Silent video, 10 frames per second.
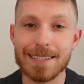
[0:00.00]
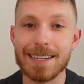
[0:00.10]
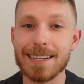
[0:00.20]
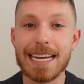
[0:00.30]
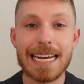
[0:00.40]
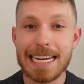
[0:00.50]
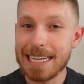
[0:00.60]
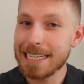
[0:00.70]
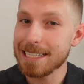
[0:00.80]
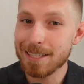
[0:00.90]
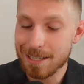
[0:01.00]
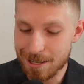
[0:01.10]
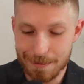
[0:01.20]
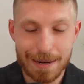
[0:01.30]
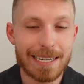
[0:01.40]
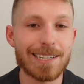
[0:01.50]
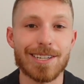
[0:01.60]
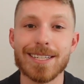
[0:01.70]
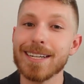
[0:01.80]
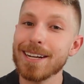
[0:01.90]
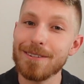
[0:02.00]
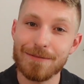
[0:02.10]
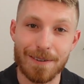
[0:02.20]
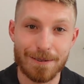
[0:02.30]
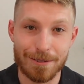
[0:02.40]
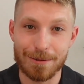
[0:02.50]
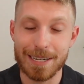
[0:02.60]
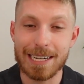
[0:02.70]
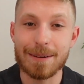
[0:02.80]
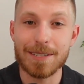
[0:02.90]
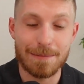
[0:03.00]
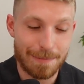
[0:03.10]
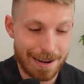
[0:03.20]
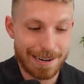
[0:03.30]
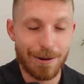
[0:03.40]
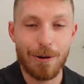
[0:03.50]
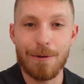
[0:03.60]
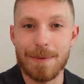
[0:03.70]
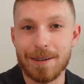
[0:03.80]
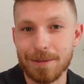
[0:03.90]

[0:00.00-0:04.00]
And your money's just going to go farther when it comes to buying a home in